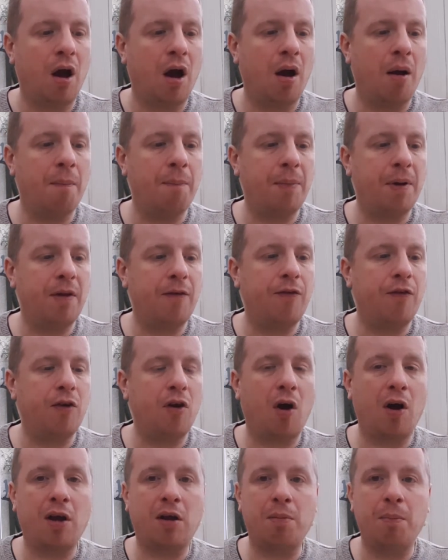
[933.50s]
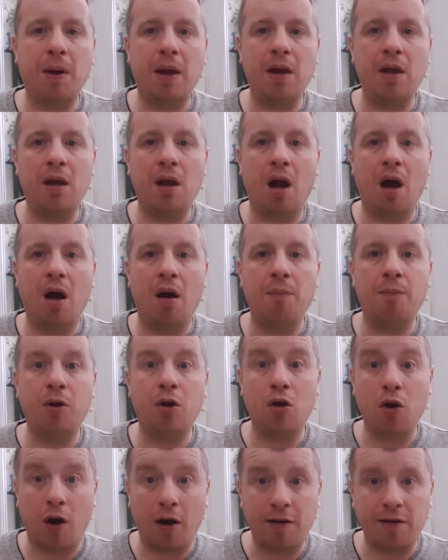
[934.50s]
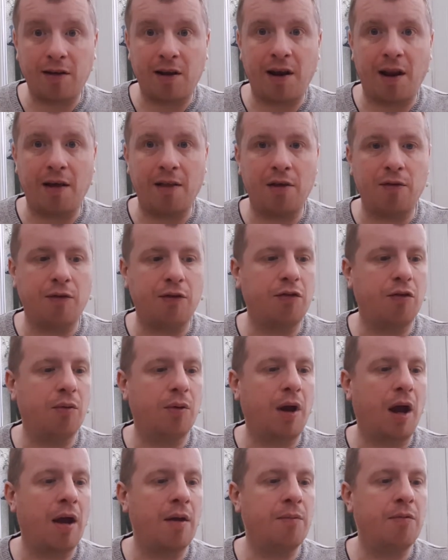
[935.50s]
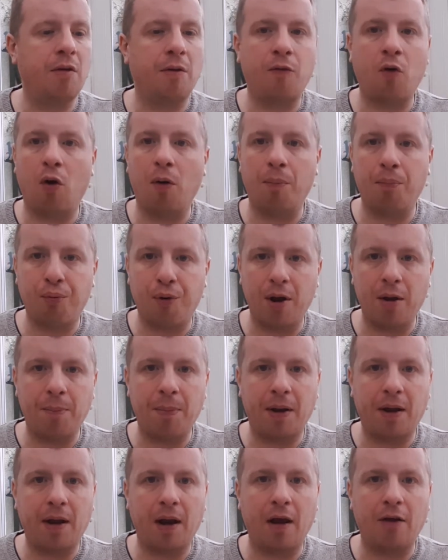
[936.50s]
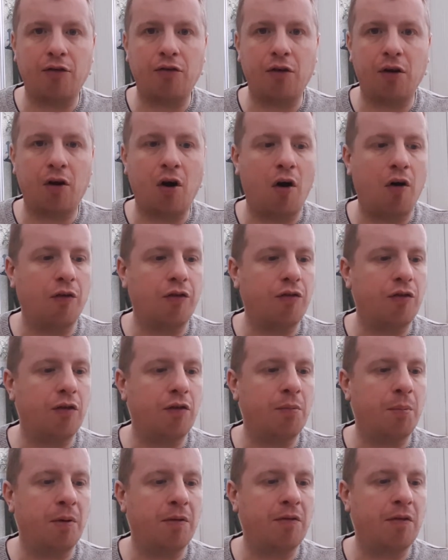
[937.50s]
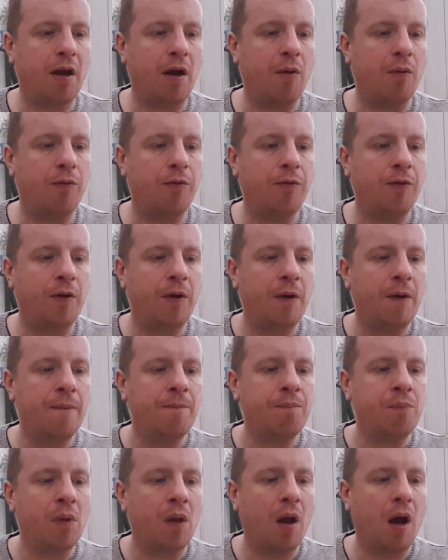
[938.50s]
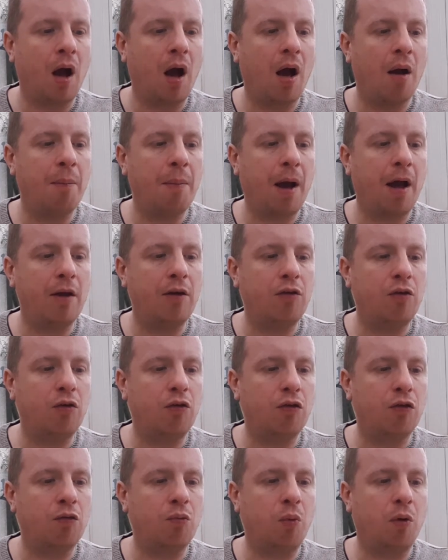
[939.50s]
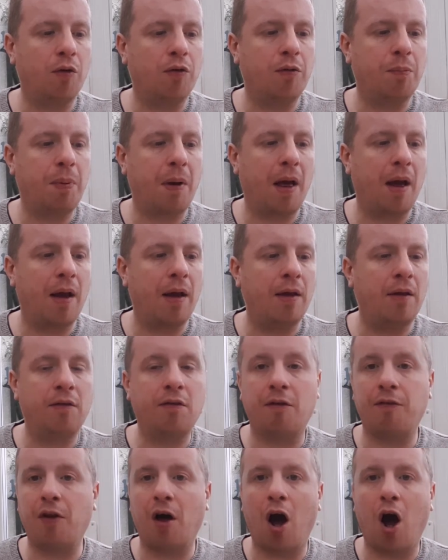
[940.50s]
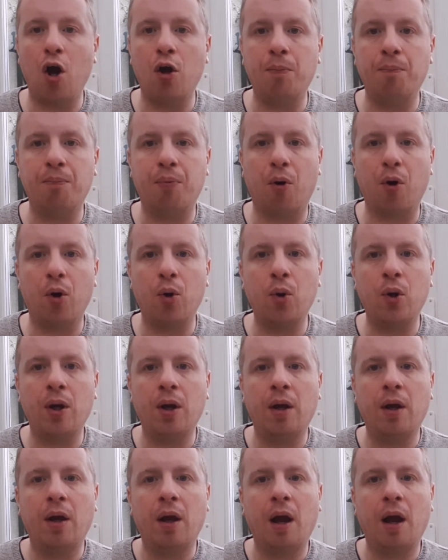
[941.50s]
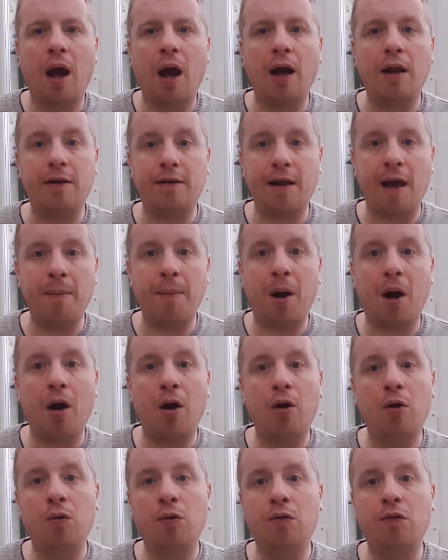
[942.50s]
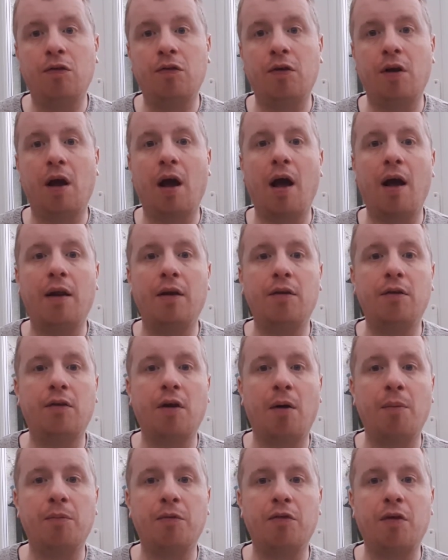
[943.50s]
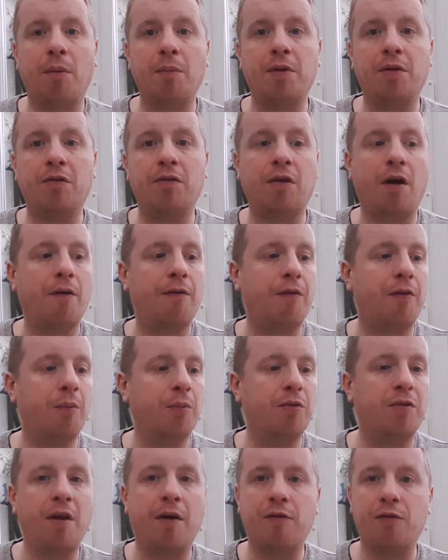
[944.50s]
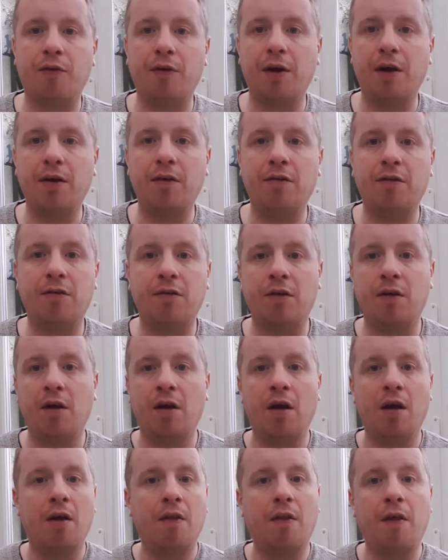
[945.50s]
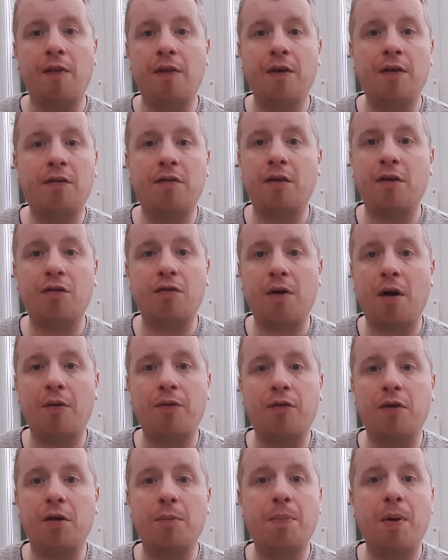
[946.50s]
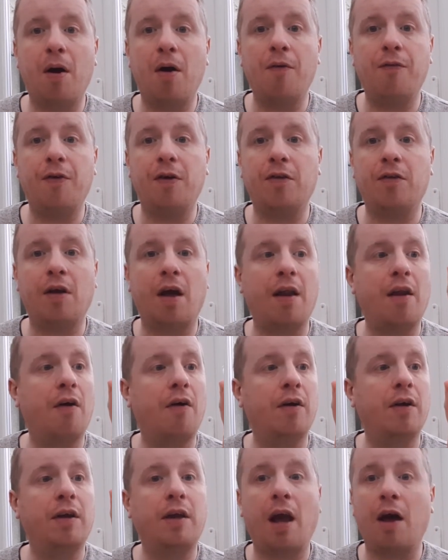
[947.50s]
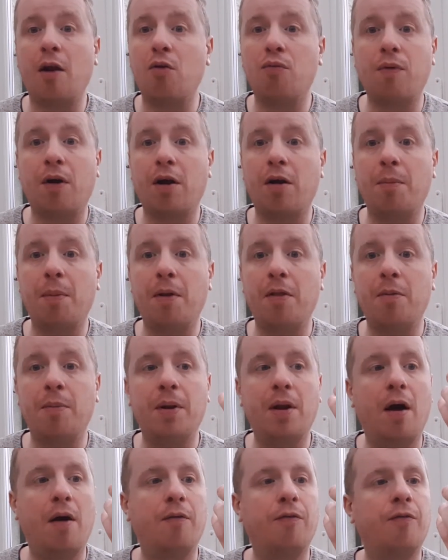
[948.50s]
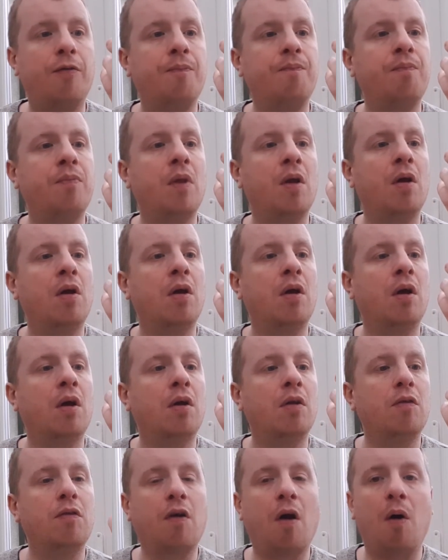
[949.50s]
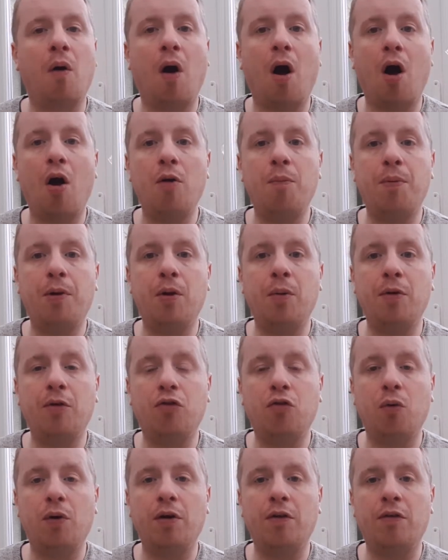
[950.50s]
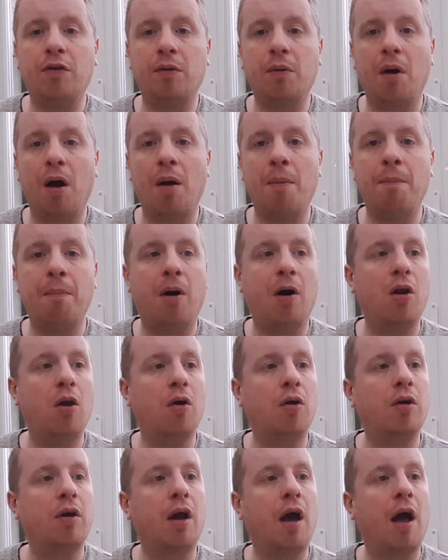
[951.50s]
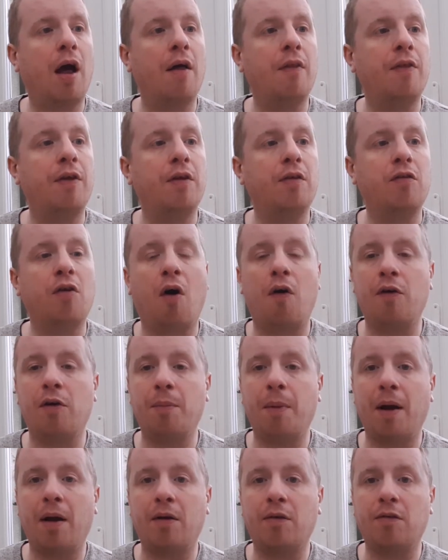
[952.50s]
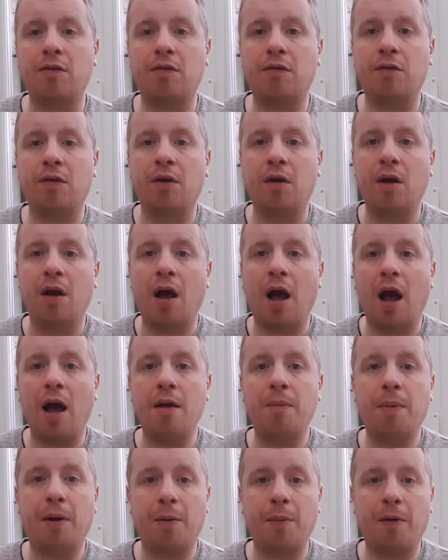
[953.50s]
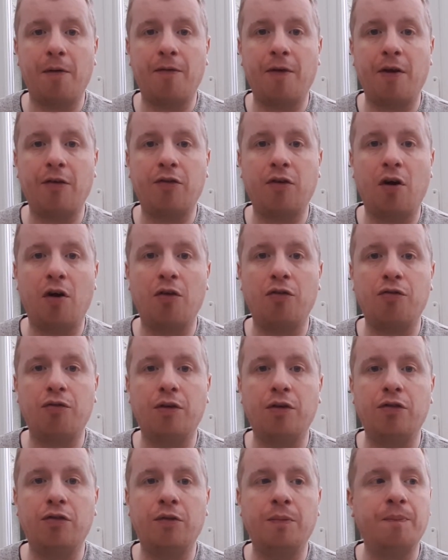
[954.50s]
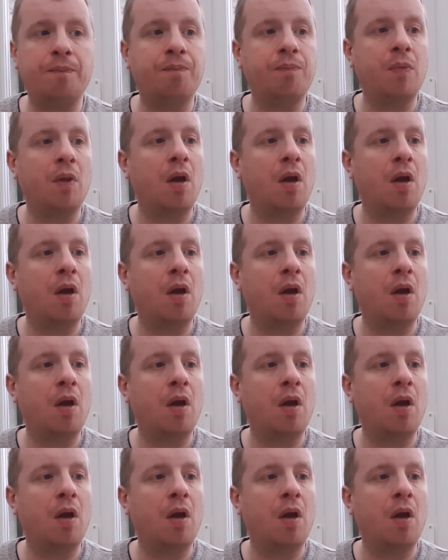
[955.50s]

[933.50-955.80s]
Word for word: Um, but if, like me, um, you like to collect the original games, I've got a pretty big collection of cartridges myself, um, and you just want to play stuff like homebrew and demos and um, some of the stuff that was never released, then these things are absolutely perfect, and I cannot recommend them enough. So I hope you enjoyed um, my look at the Atari Max eight megabyte flash cartridge.